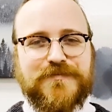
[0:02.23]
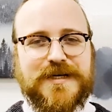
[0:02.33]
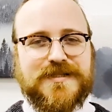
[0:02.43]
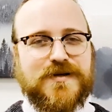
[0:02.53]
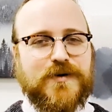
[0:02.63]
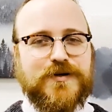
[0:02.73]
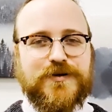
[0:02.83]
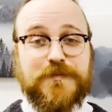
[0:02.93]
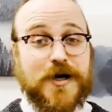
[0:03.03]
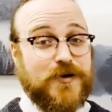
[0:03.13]
to meet someone who
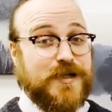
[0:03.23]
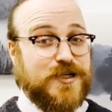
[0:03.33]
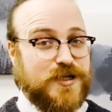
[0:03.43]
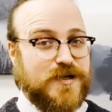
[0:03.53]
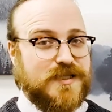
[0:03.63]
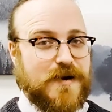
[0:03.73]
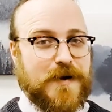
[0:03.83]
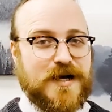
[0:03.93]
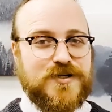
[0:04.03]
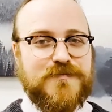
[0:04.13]
not only shares that
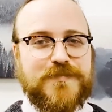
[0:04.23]
passion,